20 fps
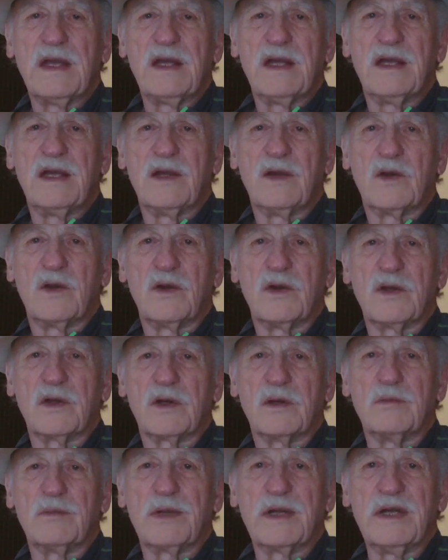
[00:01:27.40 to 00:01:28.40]
In order to
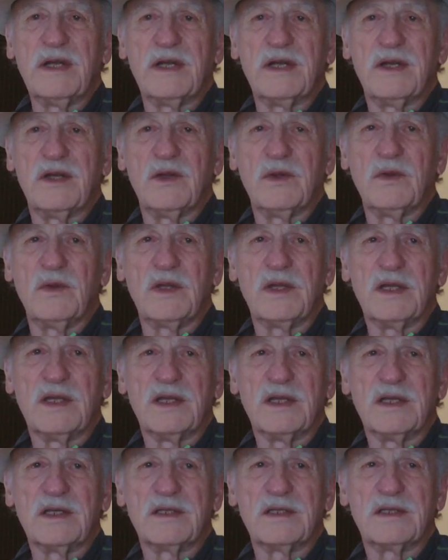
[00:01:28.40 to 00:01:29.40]
completely do
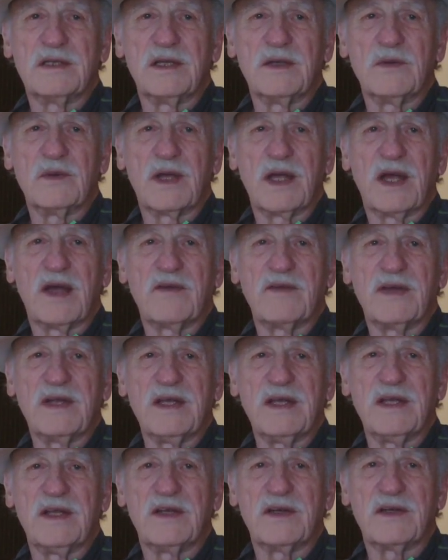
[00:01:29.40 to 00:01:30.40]
this, they would have to
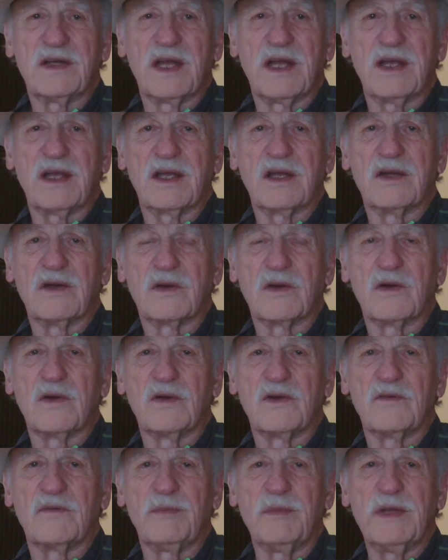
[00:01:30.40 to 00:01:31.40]
either take
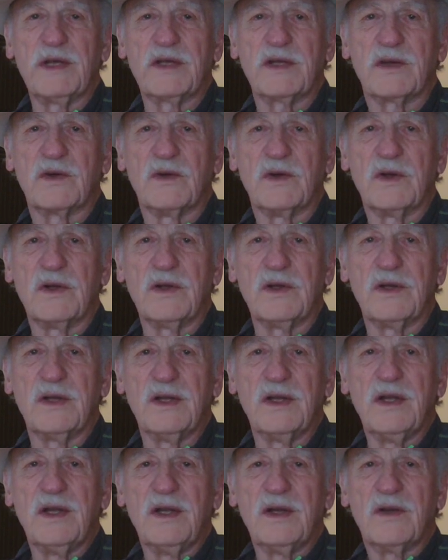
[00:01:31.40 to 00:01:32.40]
control of Bitcoin
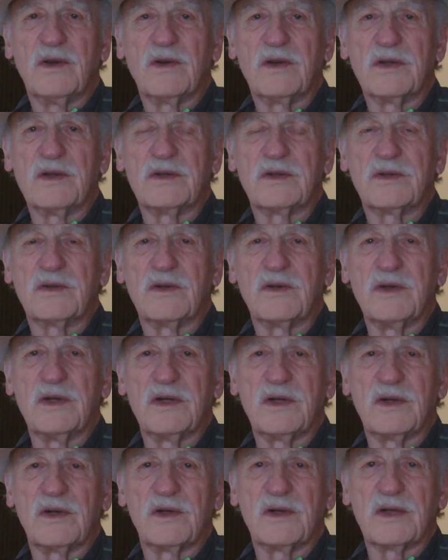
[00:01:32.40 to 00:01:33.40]
or destroy
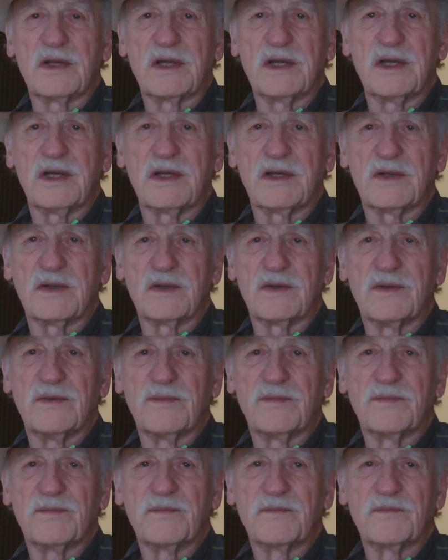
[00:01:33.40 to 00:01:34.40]
it altogether.
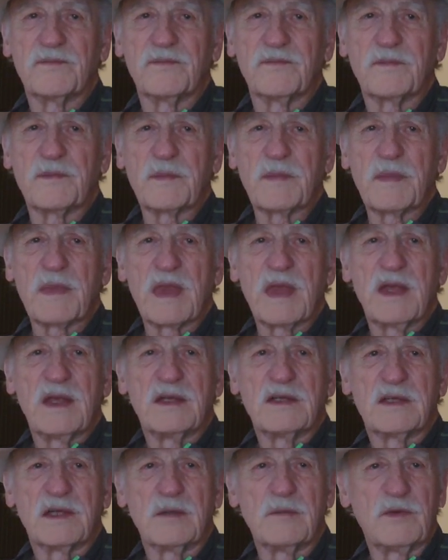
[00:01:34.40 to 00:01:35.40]

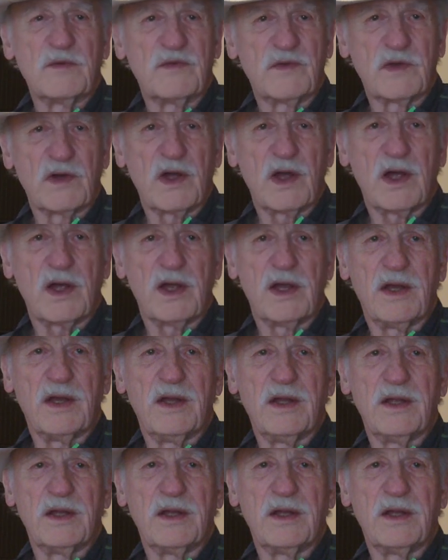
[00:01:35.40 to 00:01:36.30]
Some have tried,